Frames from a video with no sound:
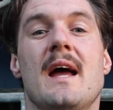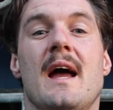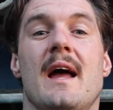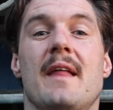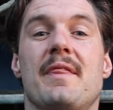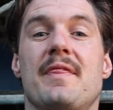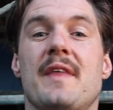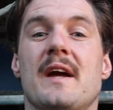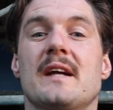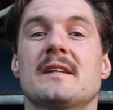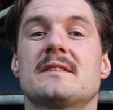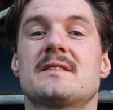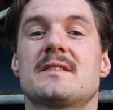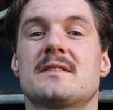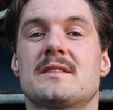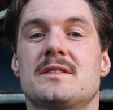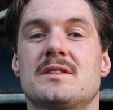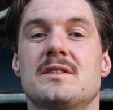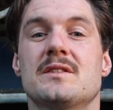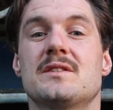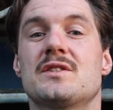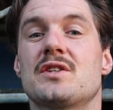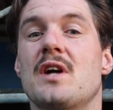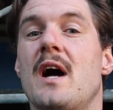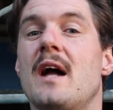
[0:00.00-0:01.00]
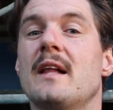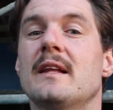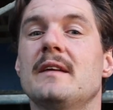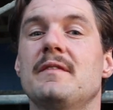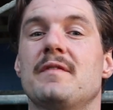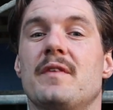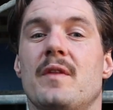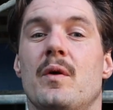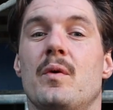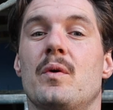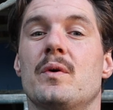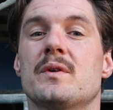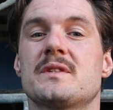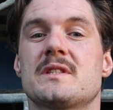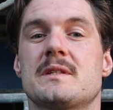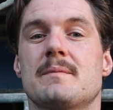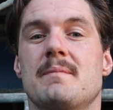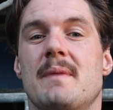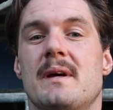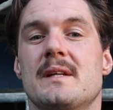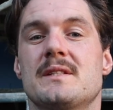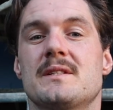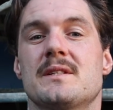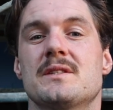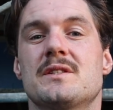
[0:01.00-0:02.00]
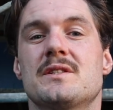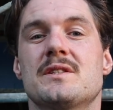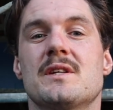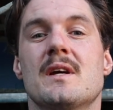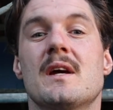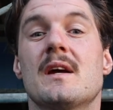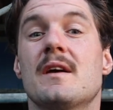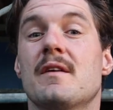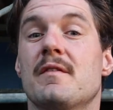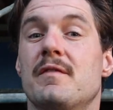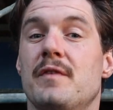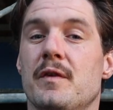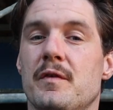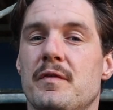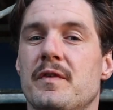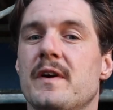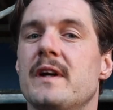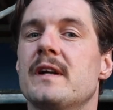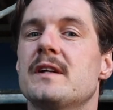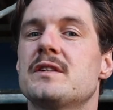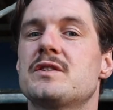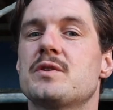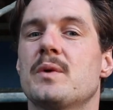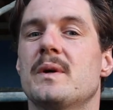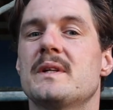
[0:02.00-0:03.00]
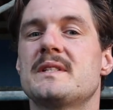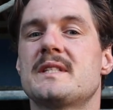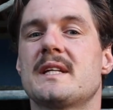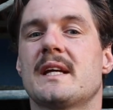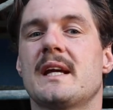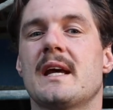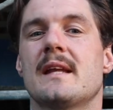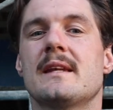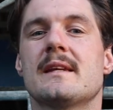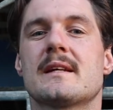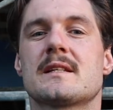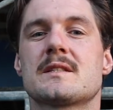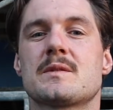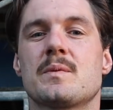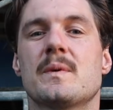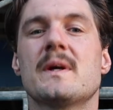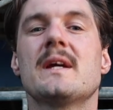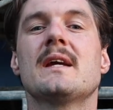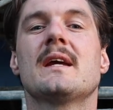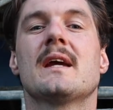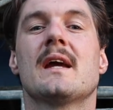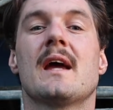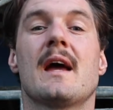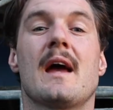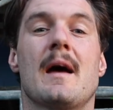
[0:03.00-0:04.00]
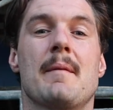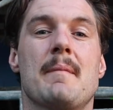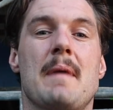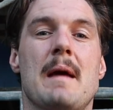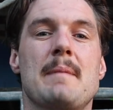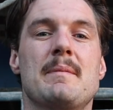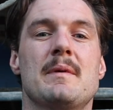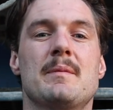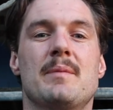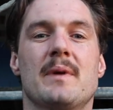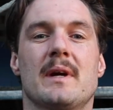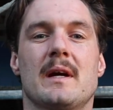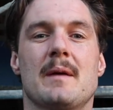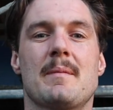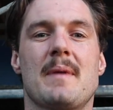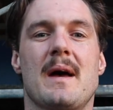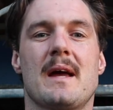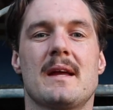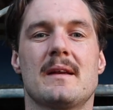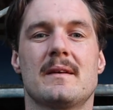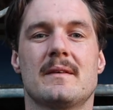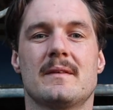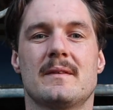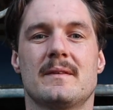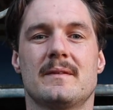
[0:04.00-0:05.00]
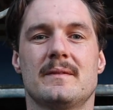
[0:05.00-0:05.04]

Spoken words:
And thanks to Charlie for the awesome message. Feel free to join us again next week and maybe bring a mate.